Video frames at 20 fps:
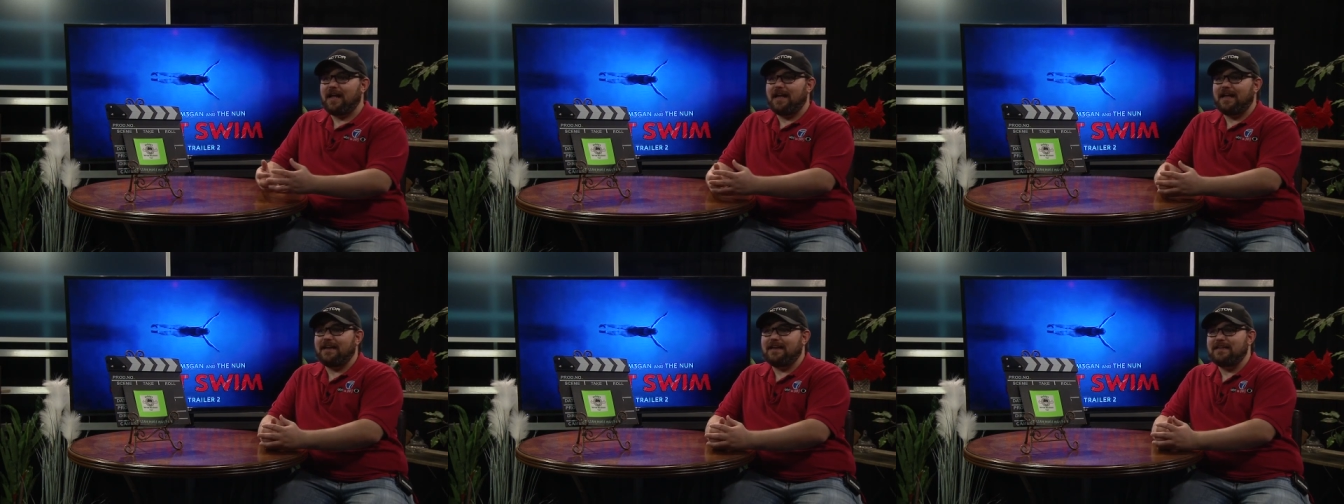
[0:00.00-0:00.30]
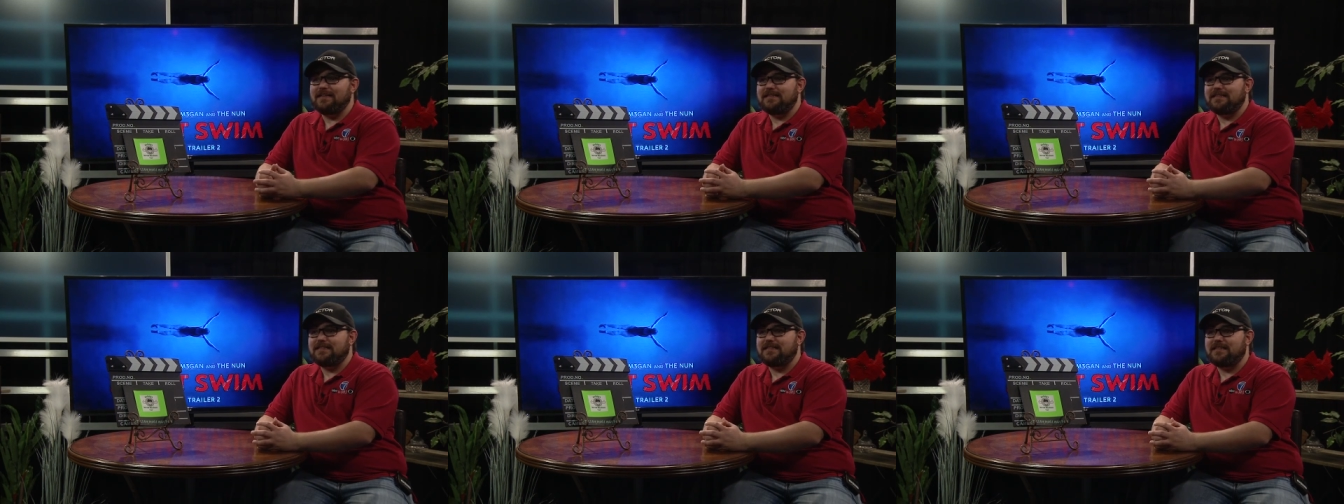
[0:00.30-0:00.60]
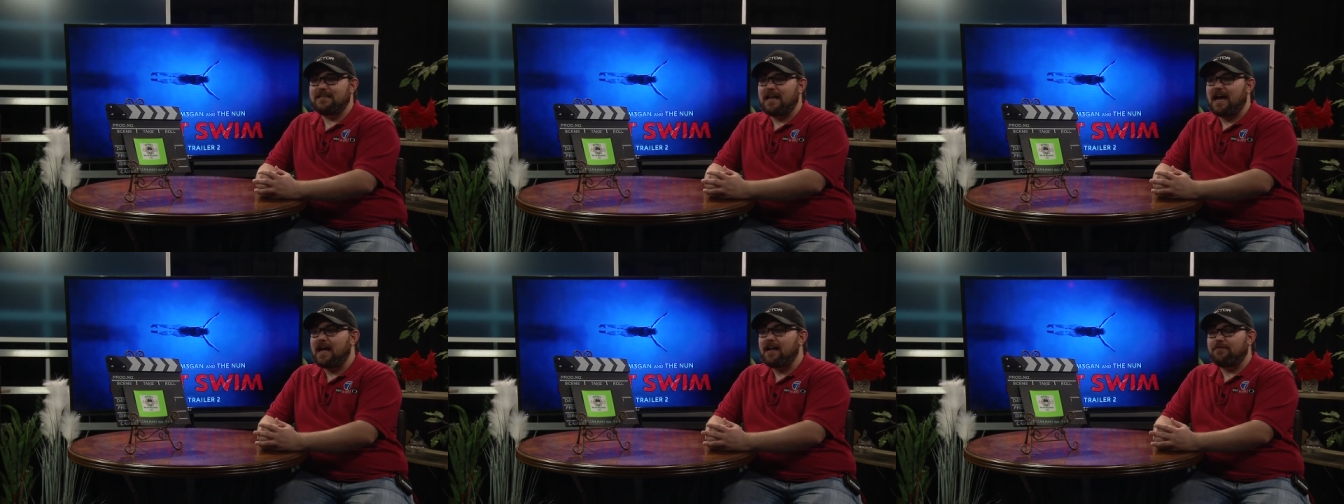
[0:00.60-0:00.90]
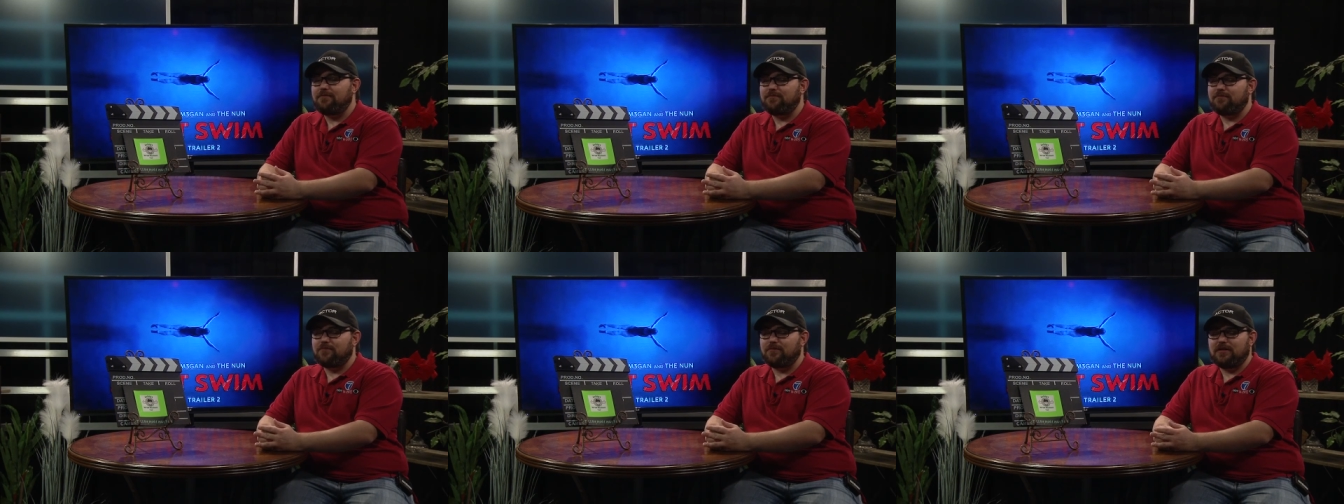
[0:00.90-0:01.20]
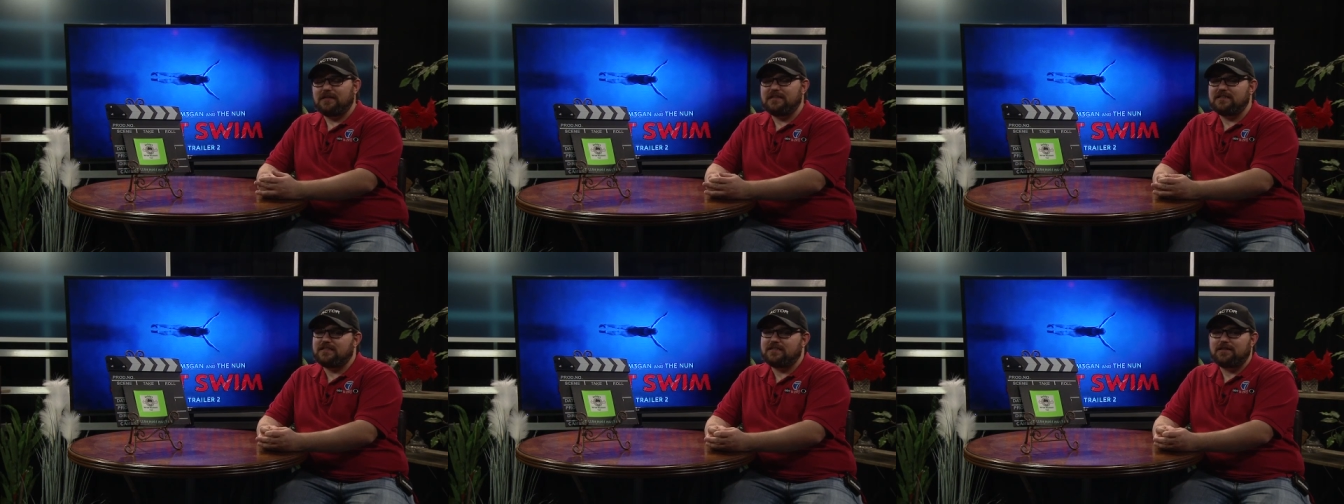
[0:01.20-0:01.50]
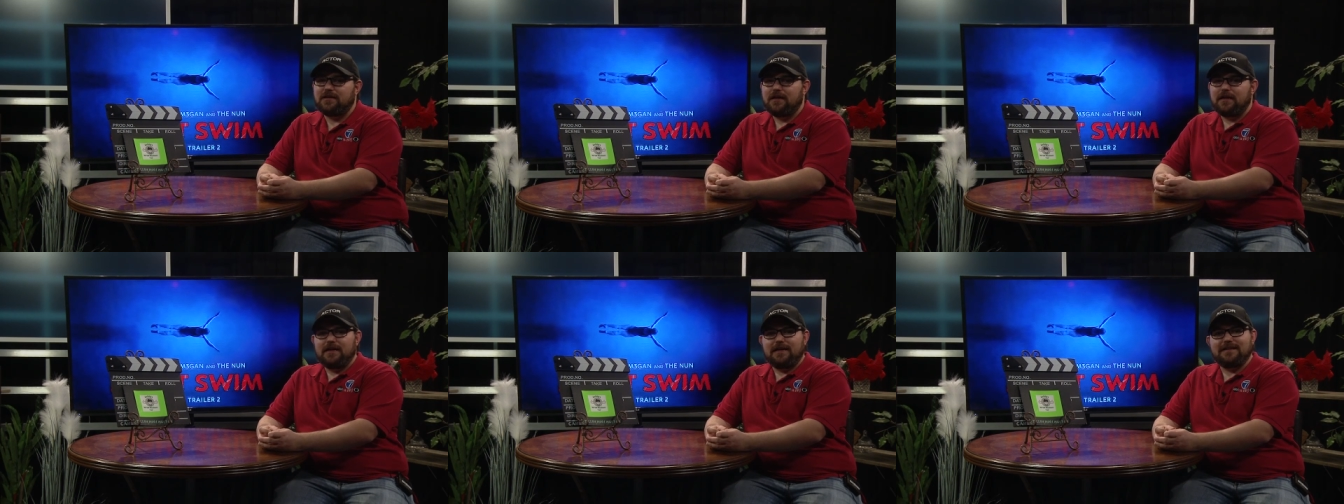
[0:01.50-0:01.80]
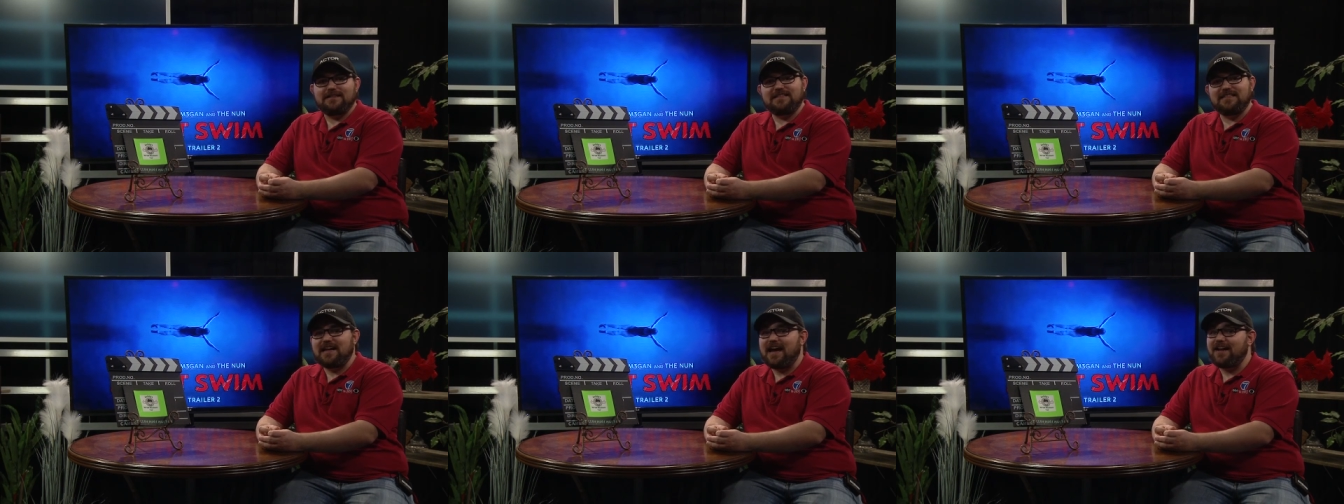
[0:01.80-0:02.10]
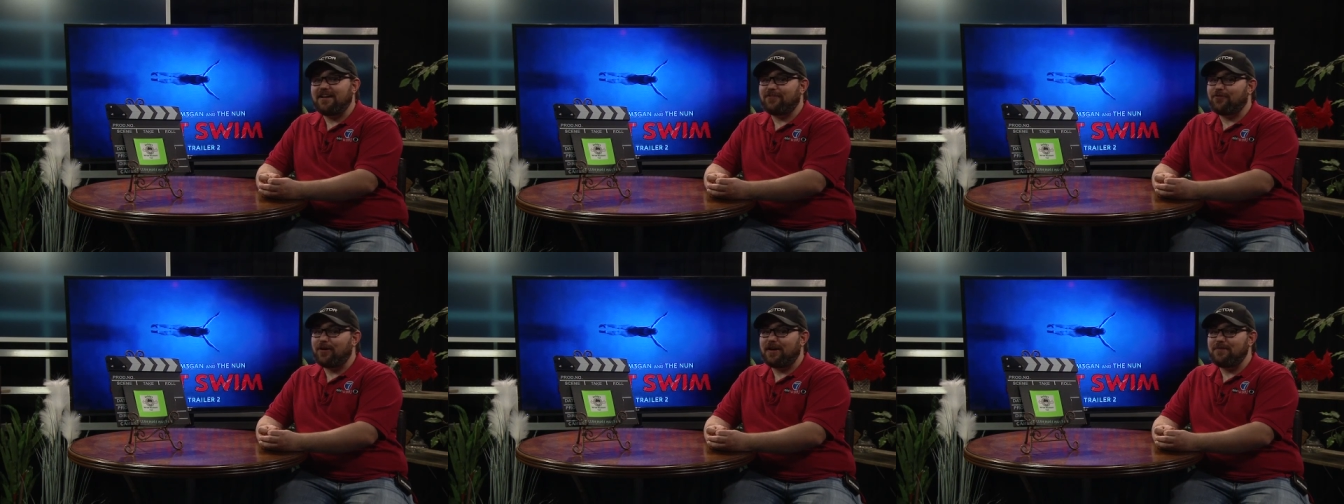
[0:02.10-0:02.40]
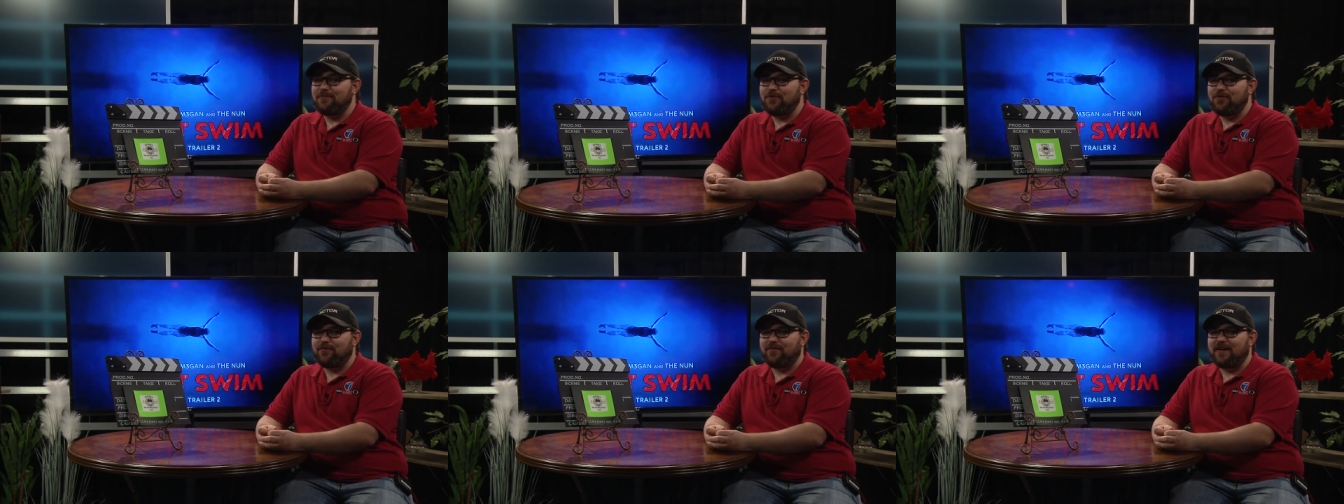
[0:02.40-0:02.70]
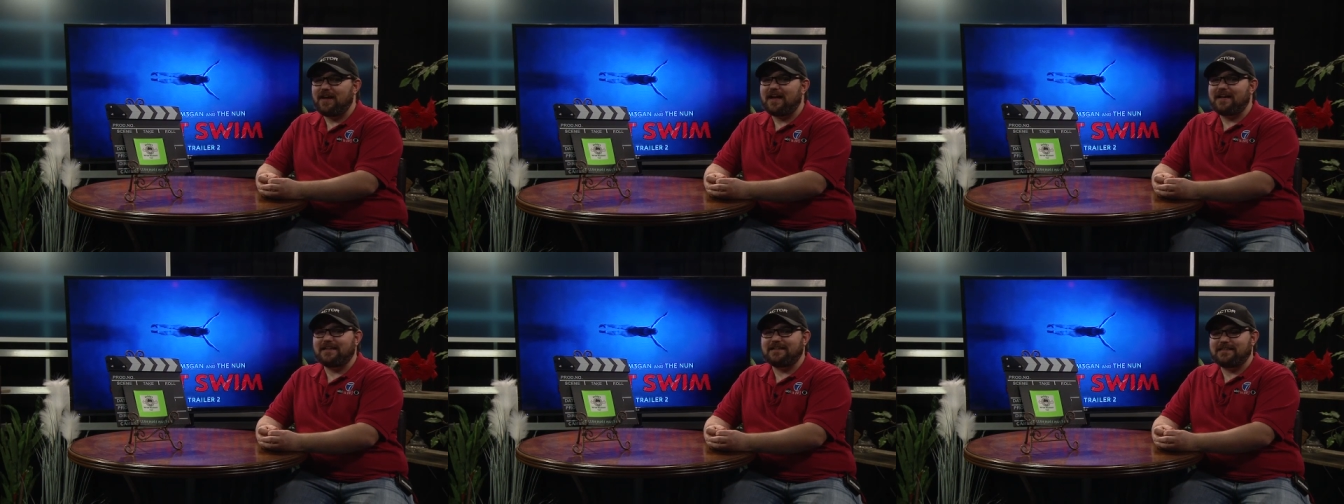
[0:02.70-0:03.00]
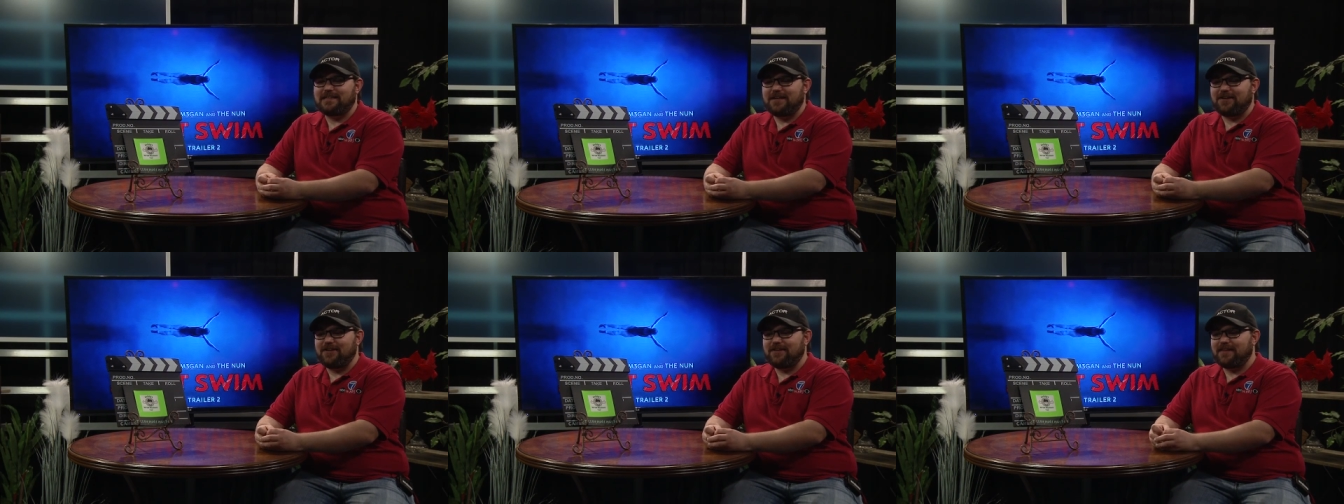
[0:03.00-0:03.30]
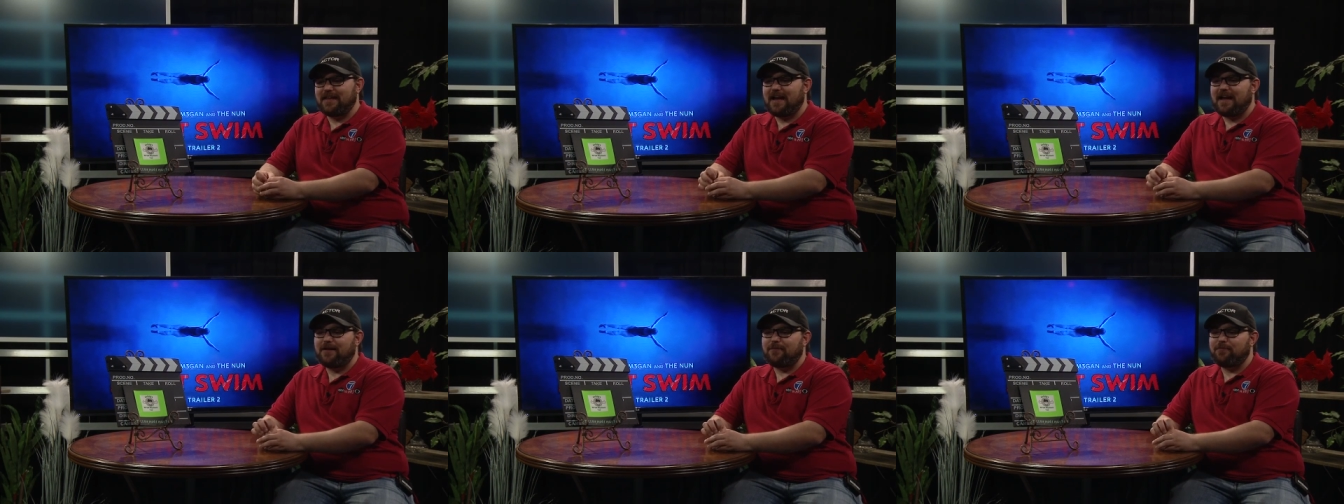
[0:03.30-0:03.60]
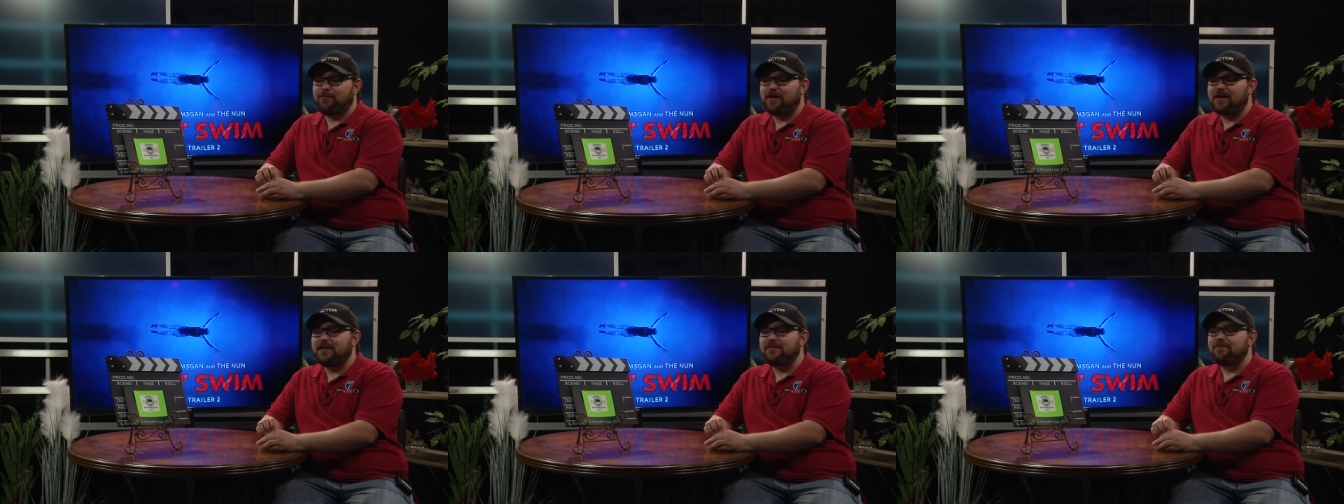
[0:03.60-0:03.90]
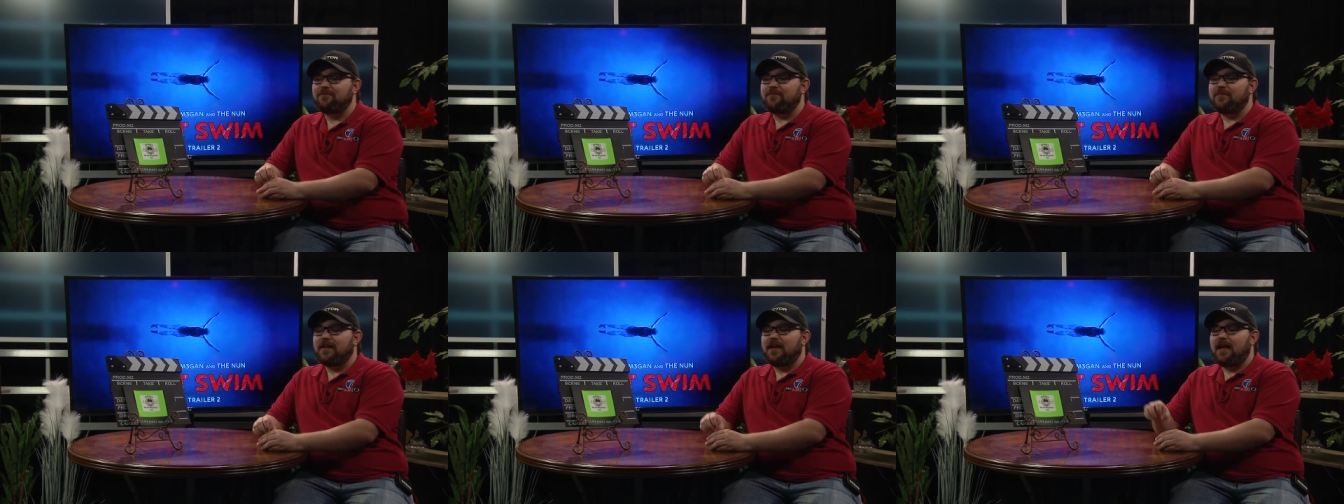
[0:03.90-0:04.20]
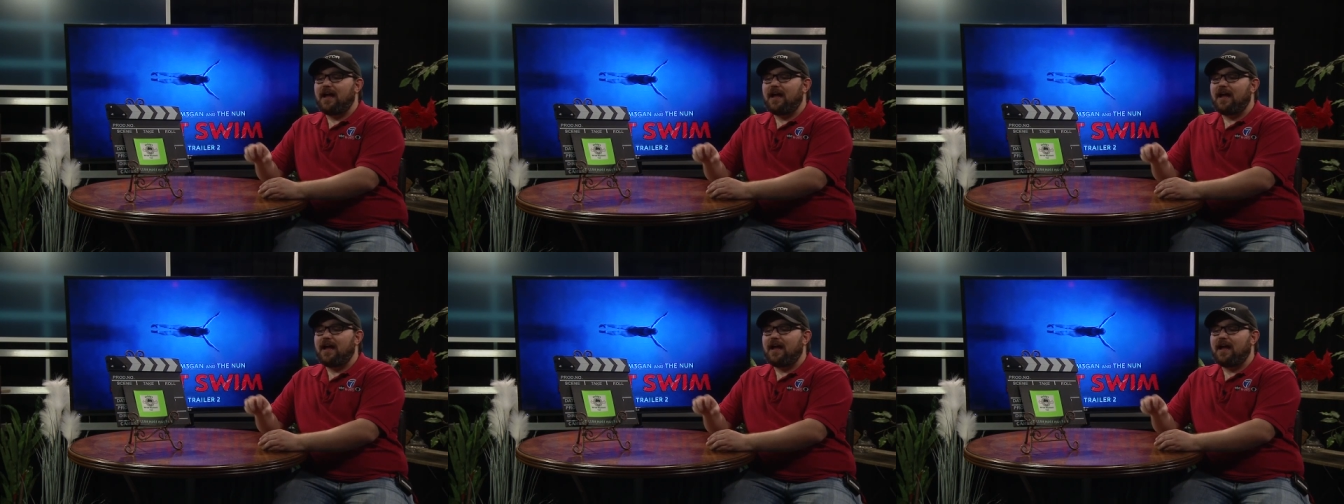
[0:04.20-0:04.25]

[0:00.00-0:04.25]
and it's not it's it's not a great movie. I can tell you that. But